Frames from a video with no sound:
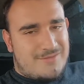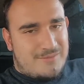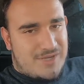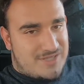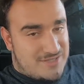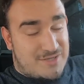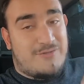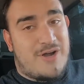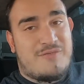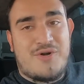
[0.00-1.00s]
because it's a
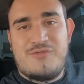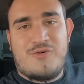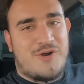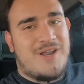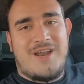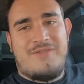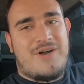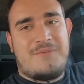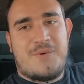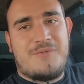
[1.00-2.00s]
5.4, not a
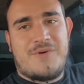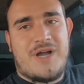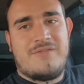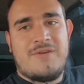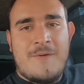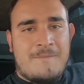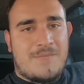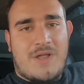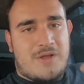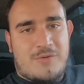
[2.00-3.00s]
5.5,
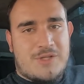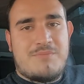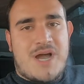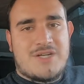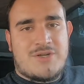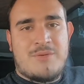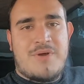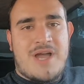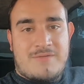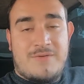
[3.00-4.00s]
not like what the badge on the
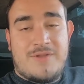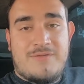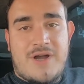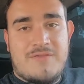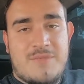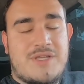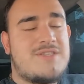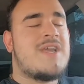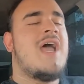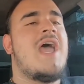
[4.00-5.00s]
back 55
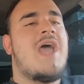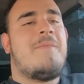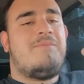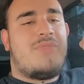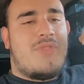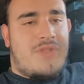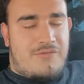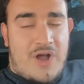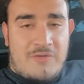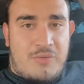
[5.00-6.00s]
means. The
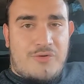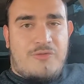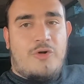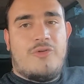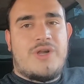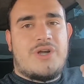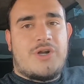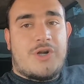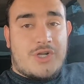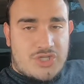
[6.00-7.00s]
5.4
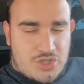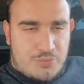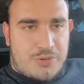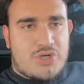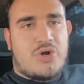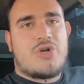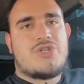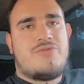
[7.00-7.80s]
liter supercharged